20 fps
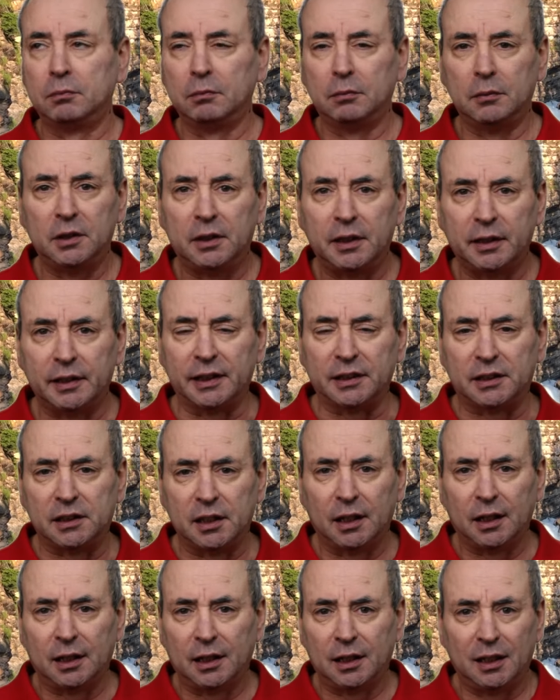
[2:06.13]
look at this.
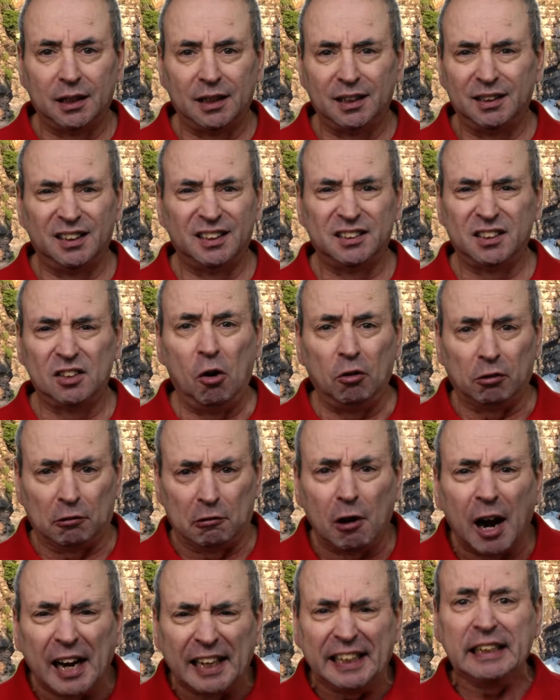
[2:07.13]
It's not
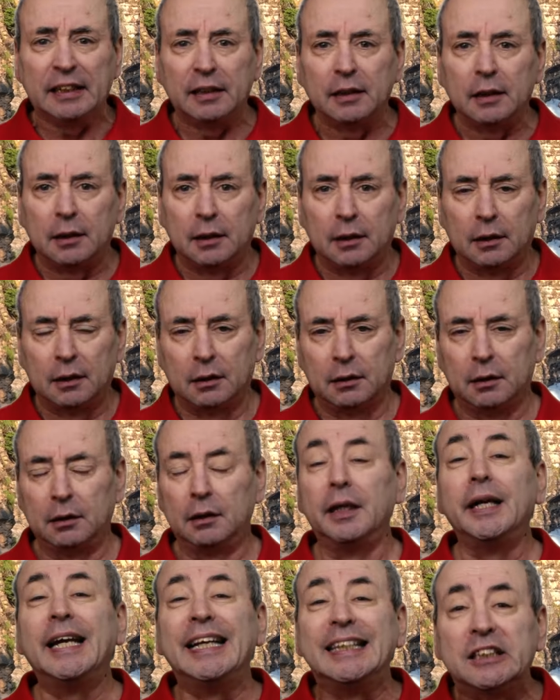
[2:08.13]
great.
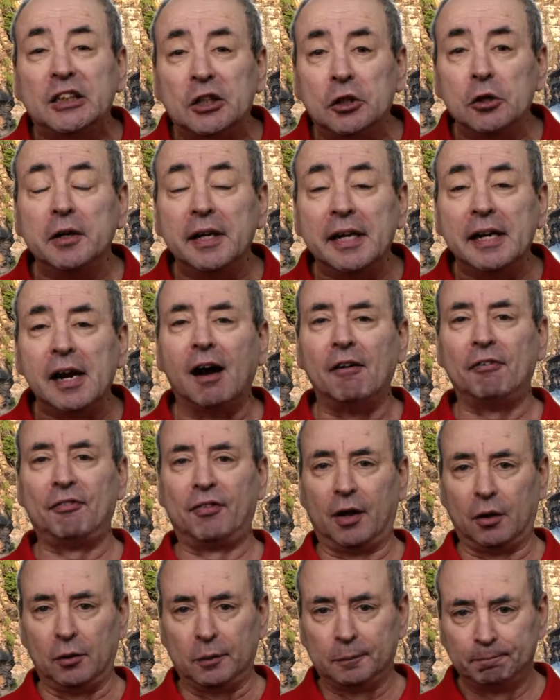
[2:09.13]
It's good enough,
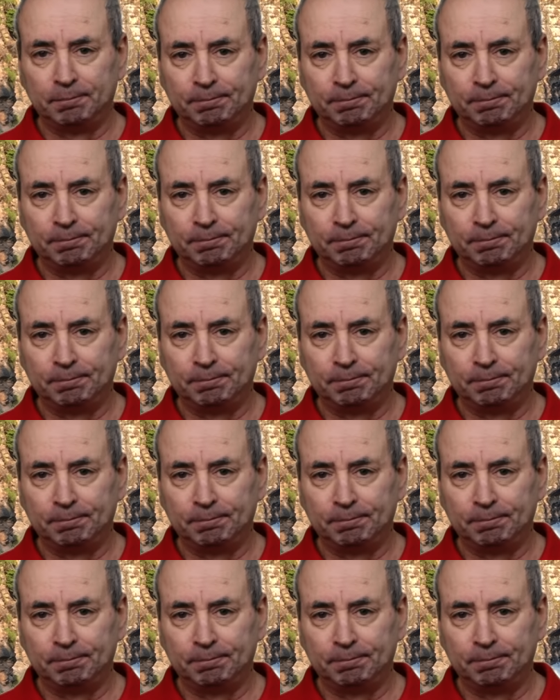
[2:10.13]
though.